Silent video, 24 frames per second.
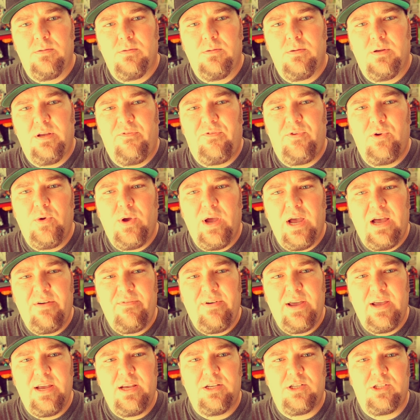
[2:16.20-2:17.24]
if you have
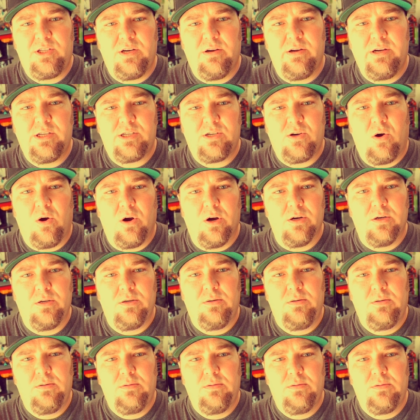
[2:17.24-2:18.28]
a series cart,
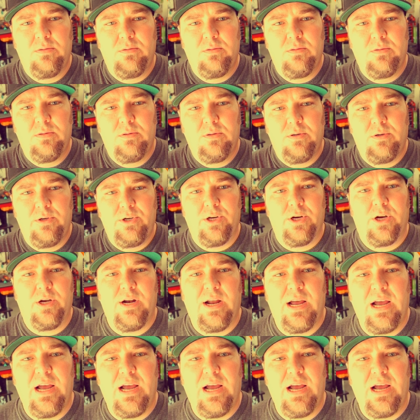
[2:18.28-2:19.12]
you're gonna